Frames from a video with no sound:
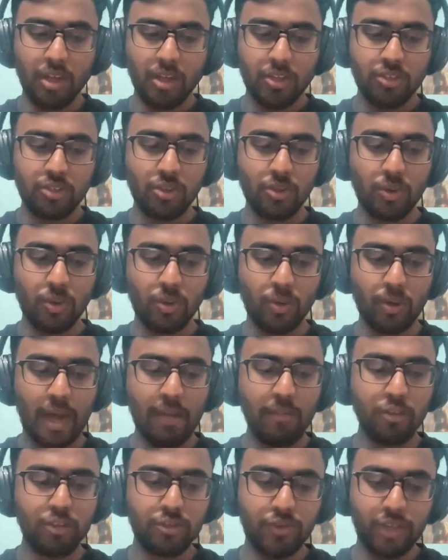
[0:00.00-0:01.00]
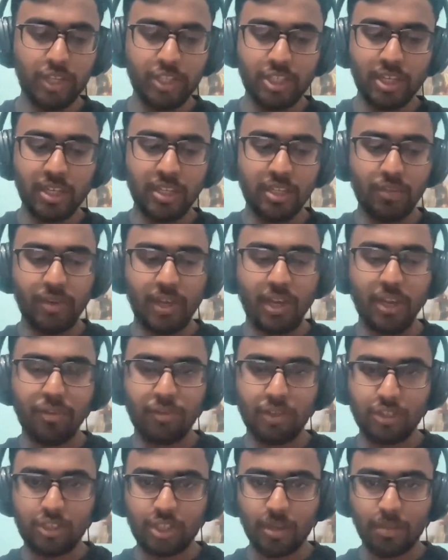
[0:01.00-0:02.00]
So I was featured in the very
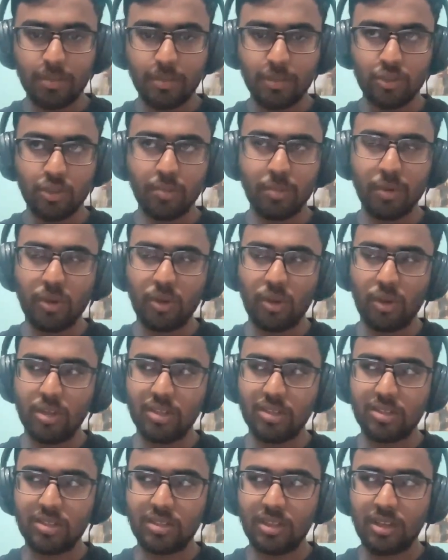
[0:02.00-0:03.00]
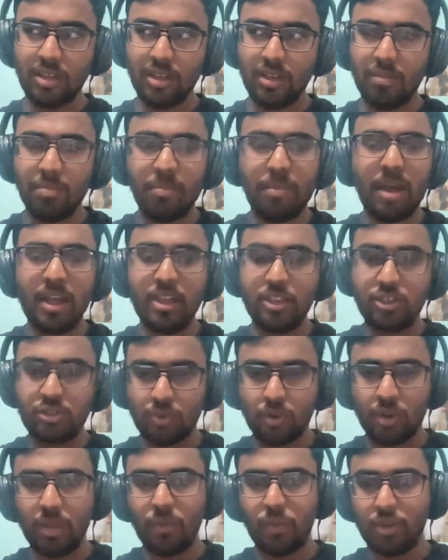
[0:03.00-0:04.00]
first episode because my
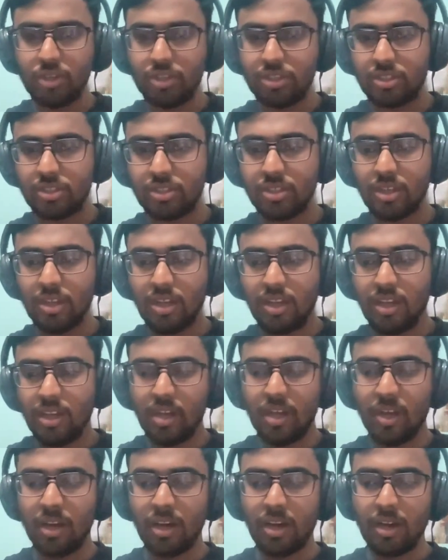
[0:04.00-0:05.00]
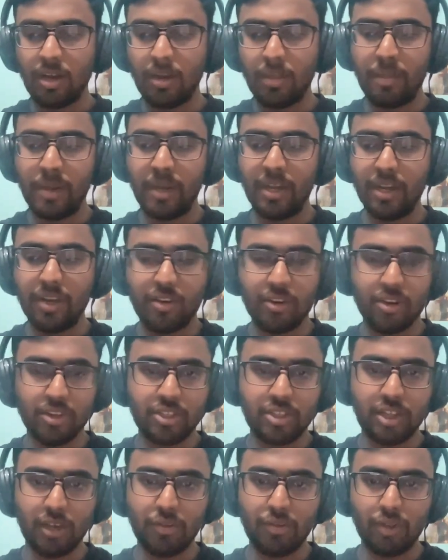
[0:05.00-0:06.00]
story was a bit
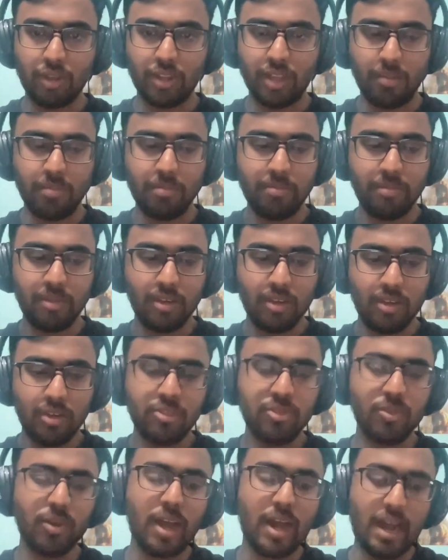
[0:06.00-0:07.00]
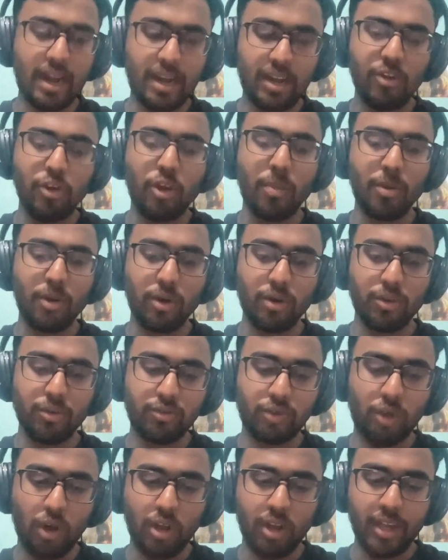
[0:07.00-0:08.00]
interesting for them. So I had dropped out of
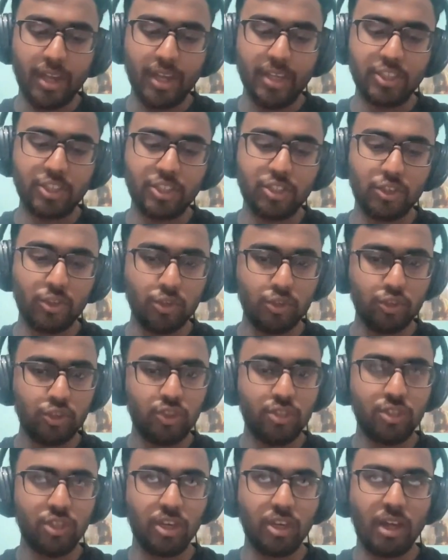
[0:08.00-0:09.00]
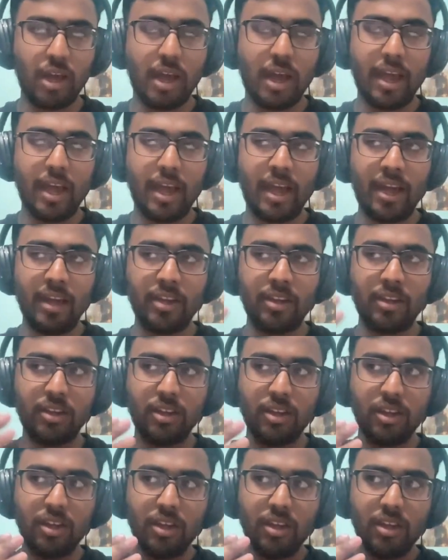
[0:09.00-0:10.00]
college to I had
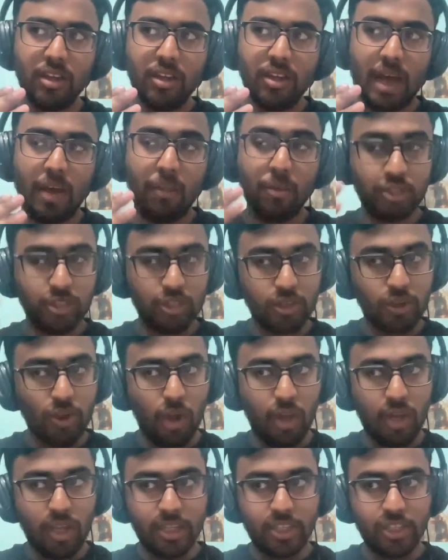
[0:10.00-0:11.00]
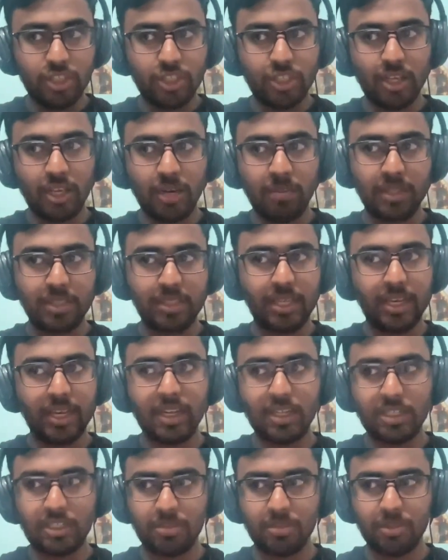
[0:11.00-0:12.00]
I was in college in my
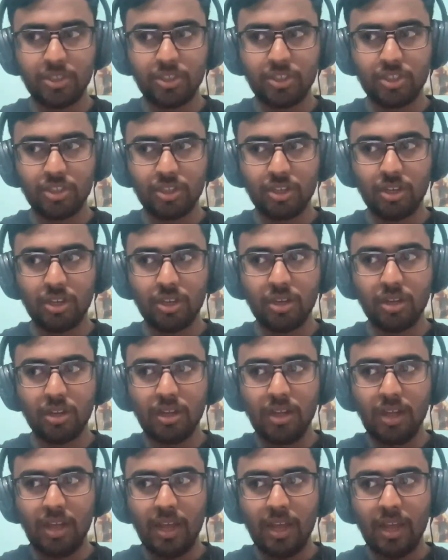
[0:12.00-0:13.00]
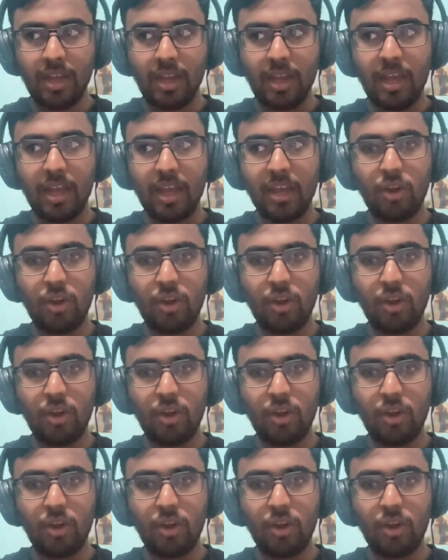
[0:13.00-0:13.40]
second semester, and I